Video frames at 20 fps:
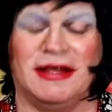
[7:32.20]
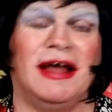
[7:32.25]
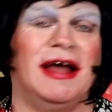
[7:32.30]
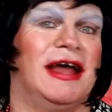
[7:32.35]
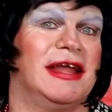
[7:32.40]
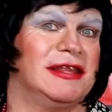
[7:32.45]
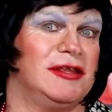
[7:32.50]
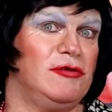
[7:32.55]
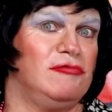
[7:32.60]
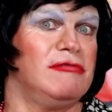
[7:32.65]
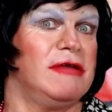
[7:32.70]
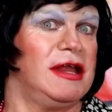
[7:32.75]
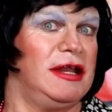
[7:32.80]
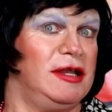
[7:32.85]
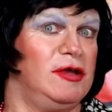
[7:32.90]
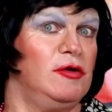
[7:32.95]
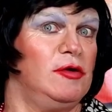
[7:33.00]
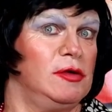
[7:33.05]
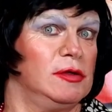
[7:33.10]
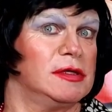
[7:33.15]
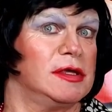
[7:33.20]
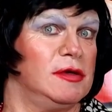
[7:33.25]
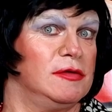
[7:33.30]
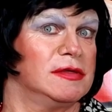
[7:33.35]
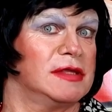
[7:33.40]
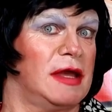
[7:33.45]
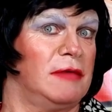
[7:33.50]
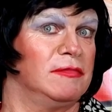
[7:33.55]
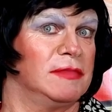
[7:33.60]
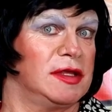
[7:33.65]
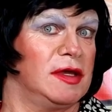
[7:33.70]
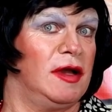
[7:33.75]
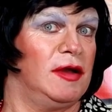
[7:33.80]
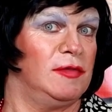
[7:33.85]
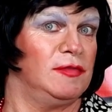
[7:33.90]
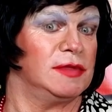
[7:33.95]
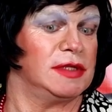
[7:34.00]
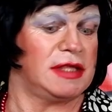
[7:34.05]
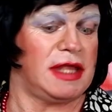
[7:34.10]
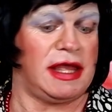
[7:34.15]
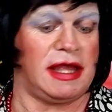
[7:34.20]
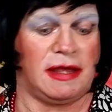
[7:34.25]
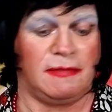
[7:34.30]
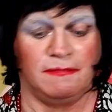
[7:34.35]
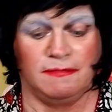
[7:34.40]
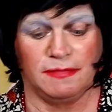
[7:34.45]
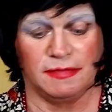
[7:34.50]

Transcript: And you really ought to sometimes, dear.